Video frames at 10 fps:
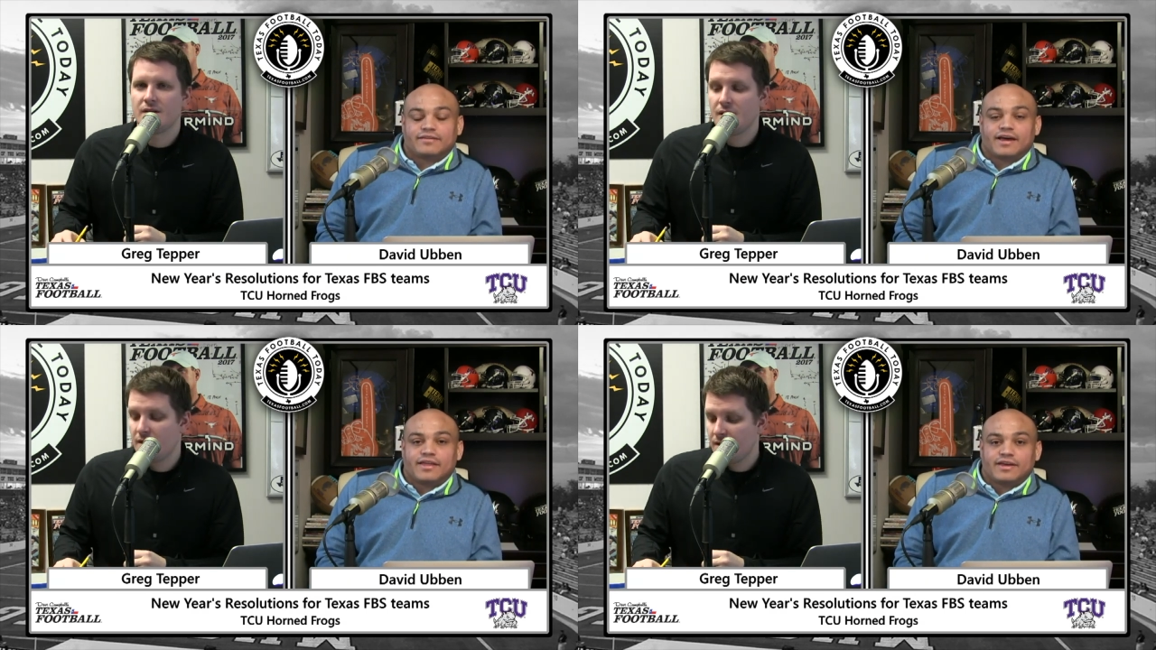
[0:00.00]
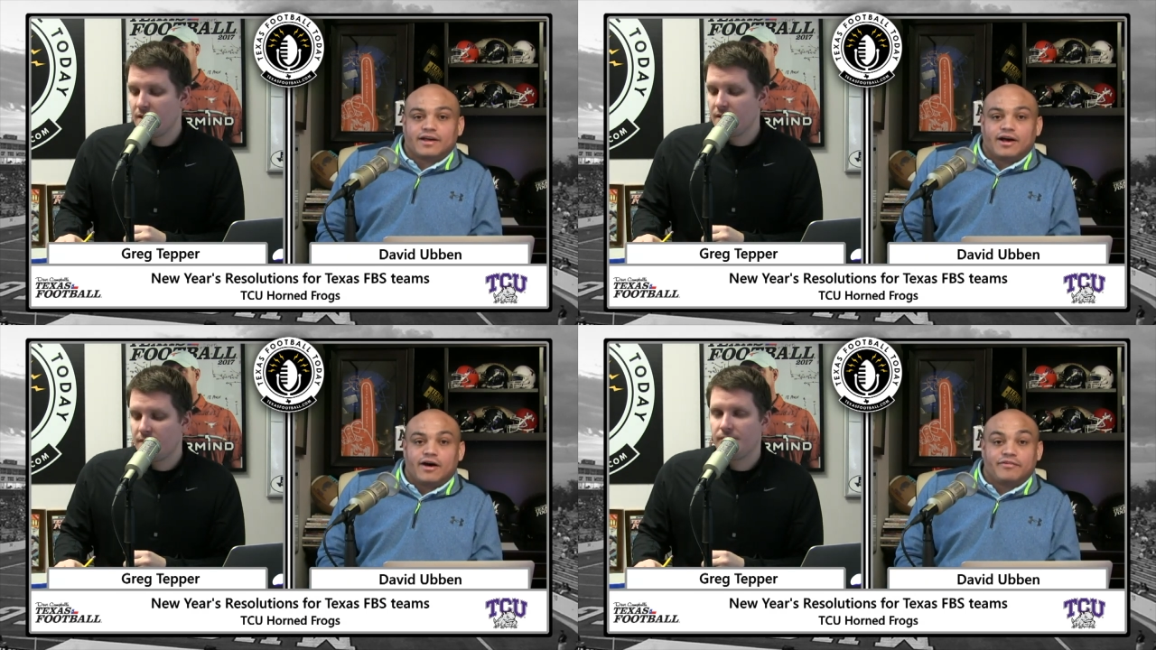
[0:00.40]
Speaker 1: I think uh,
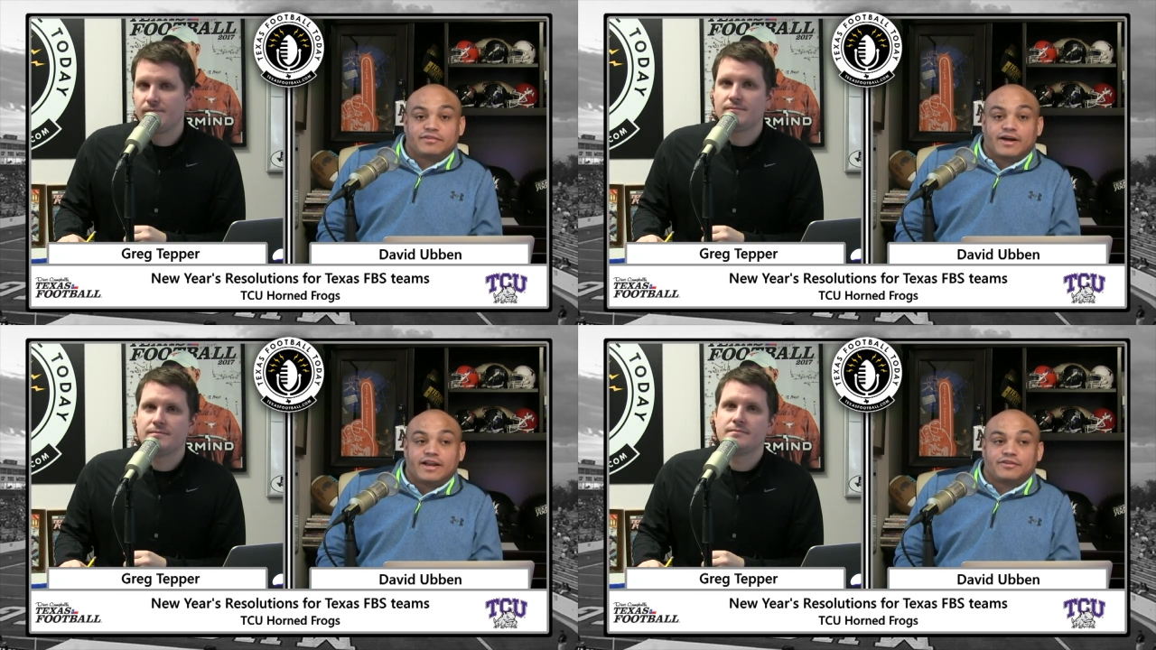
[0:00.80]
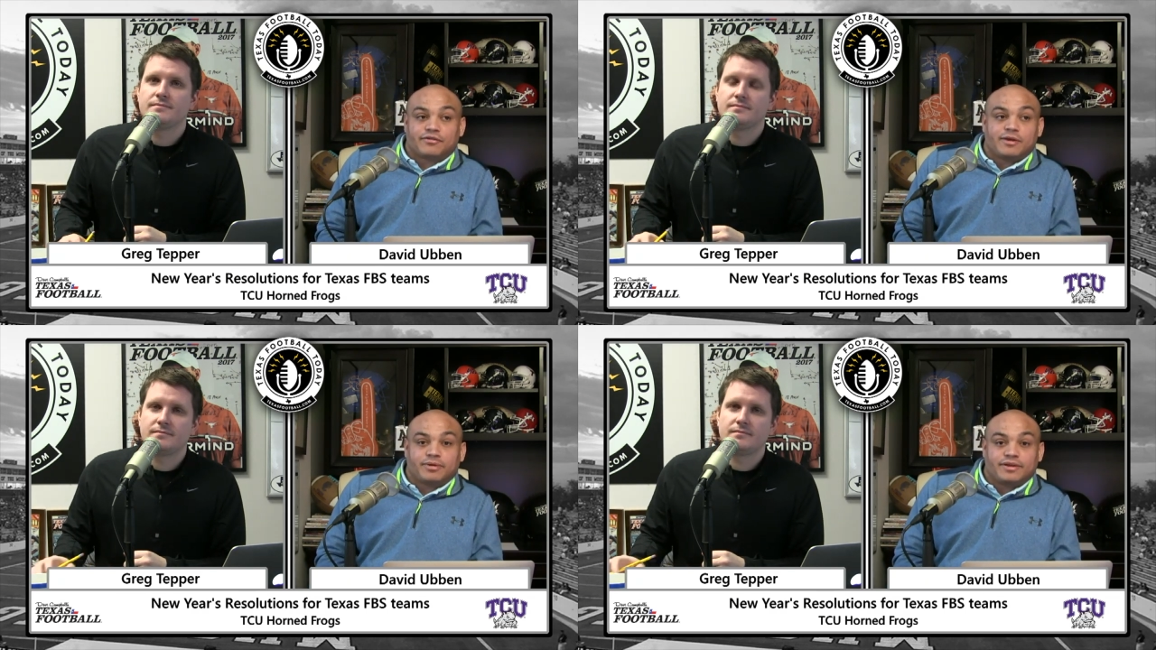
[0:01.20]
offensive line is a
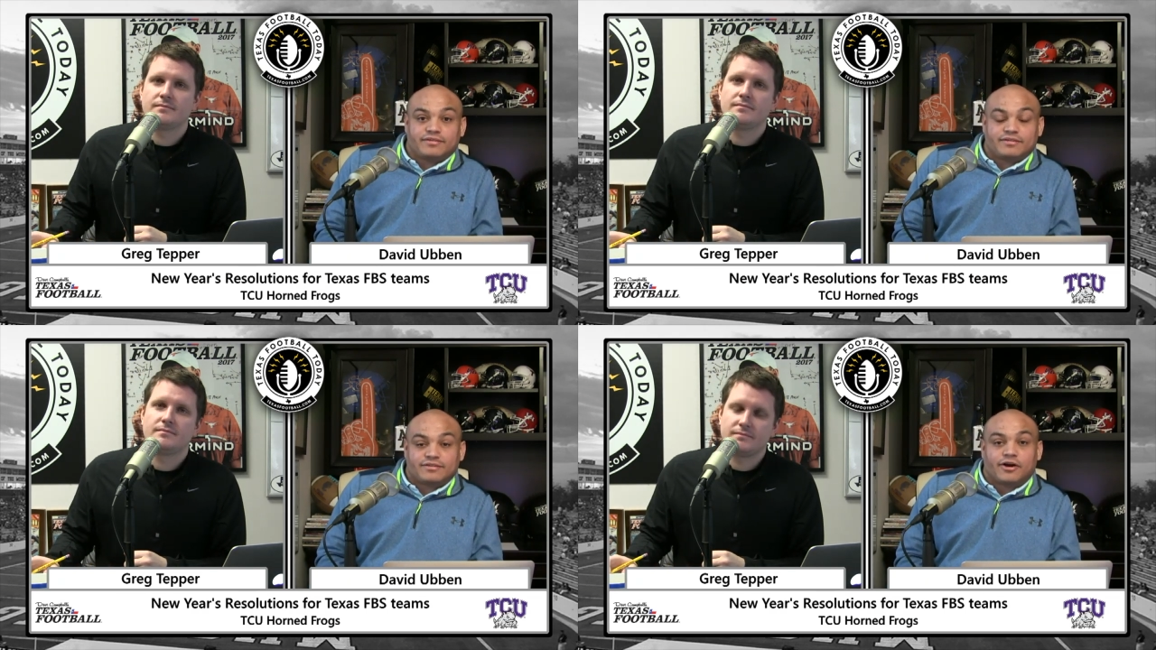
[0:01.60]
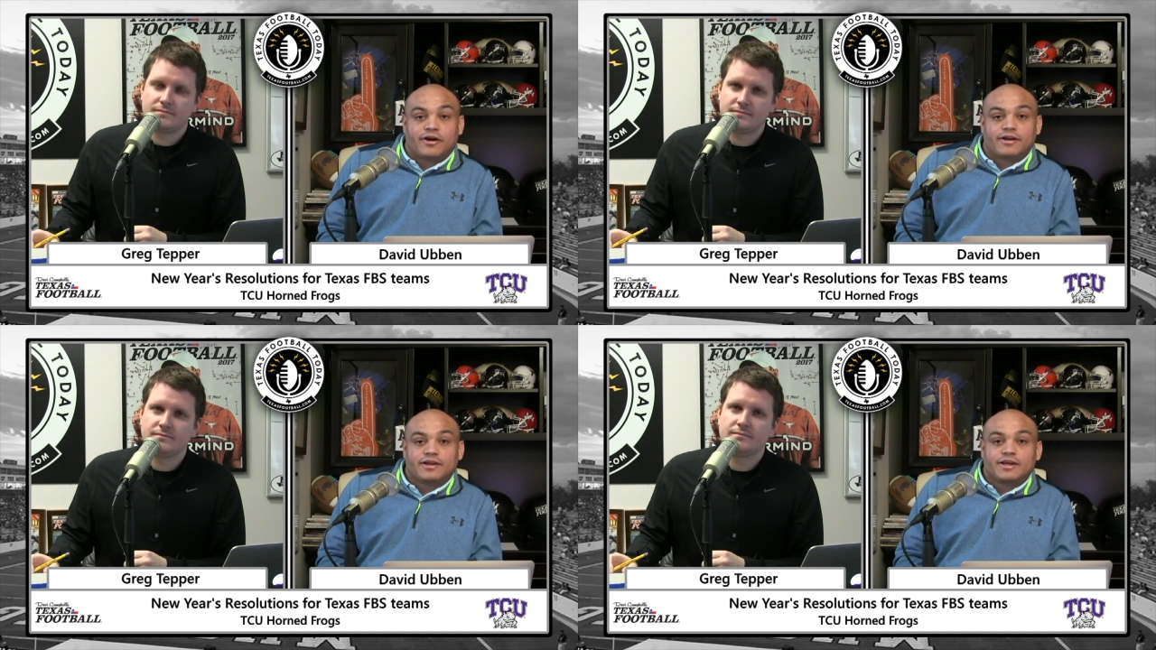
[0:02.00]
great place to
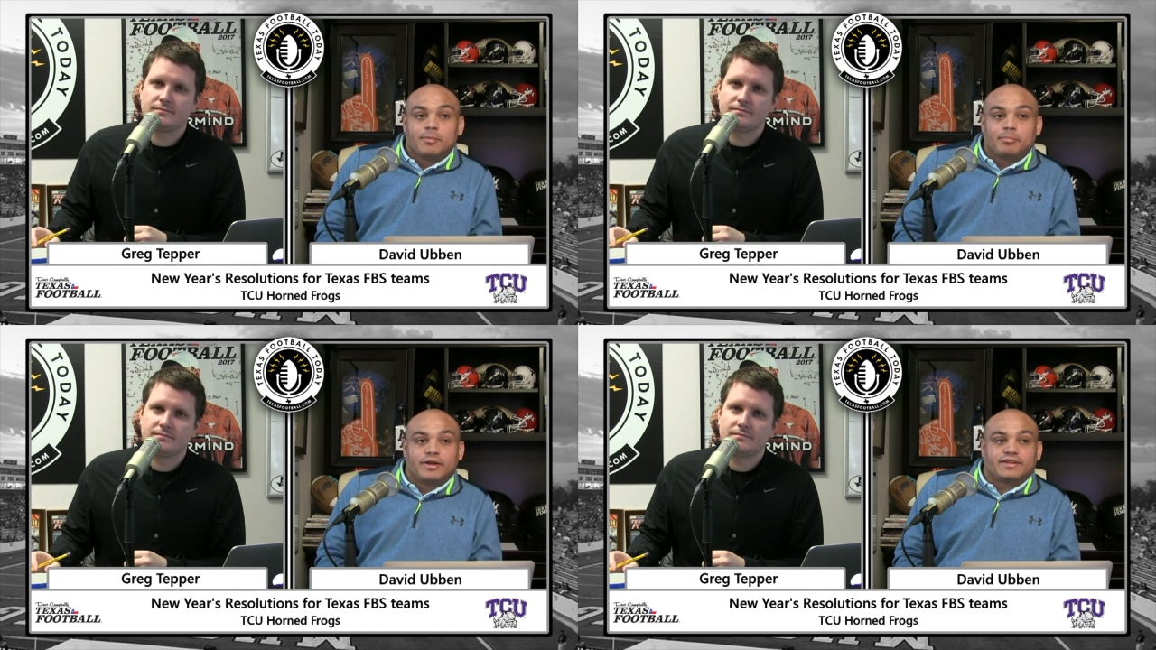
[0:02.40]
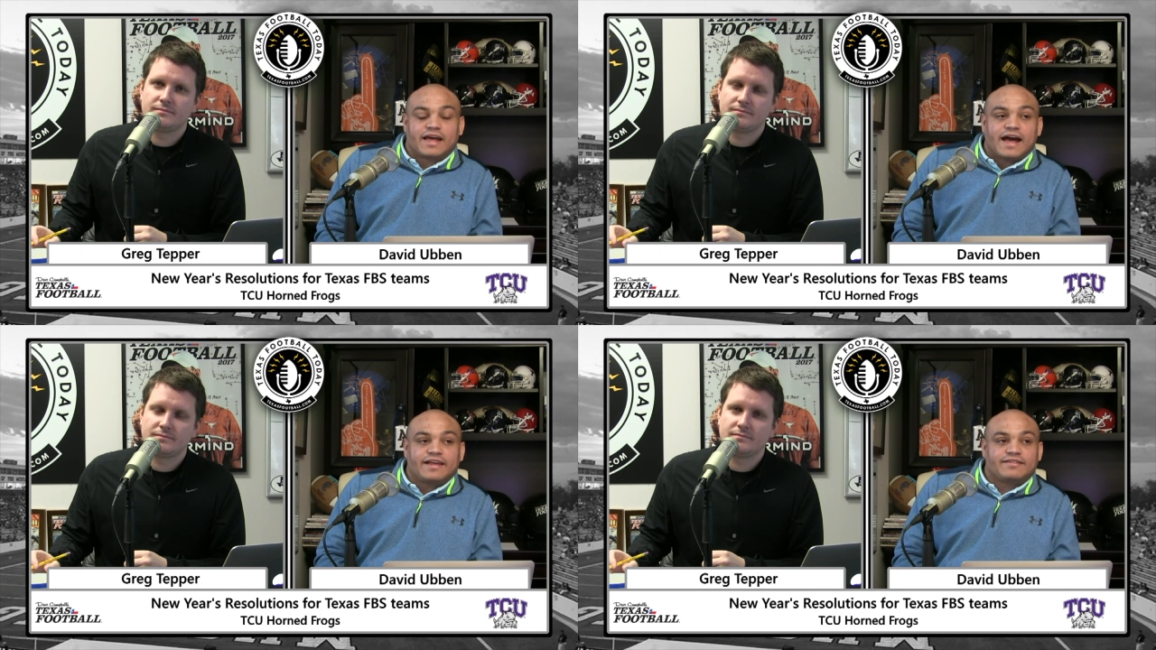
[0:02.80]
start, mm-hmm. but the
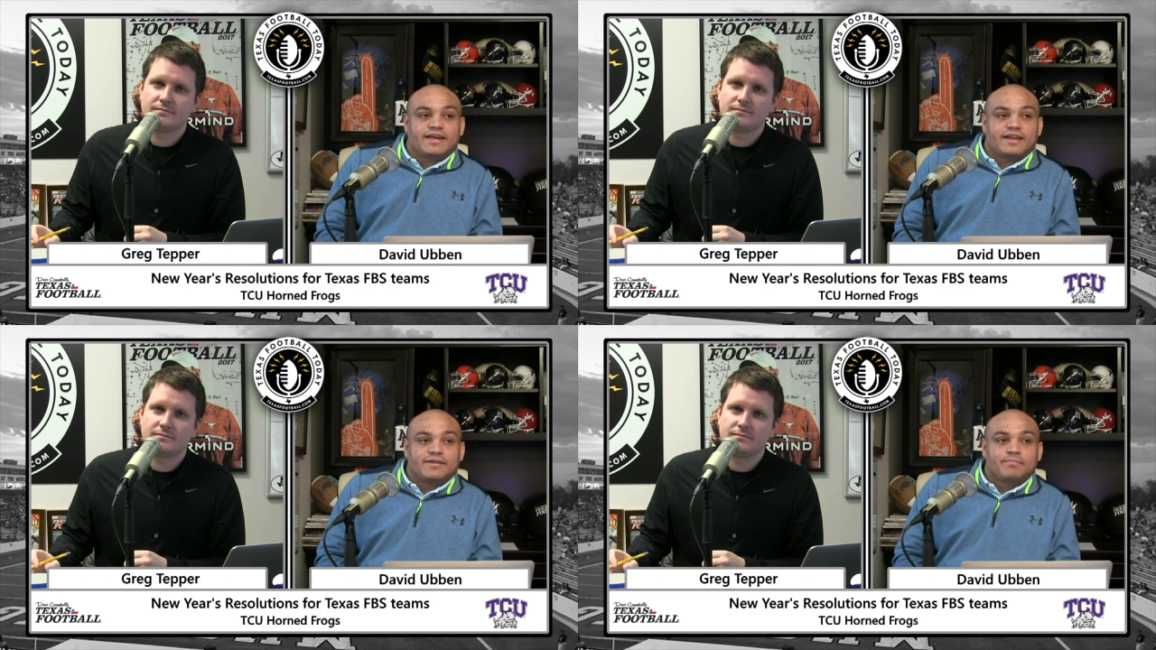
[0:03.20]
guys that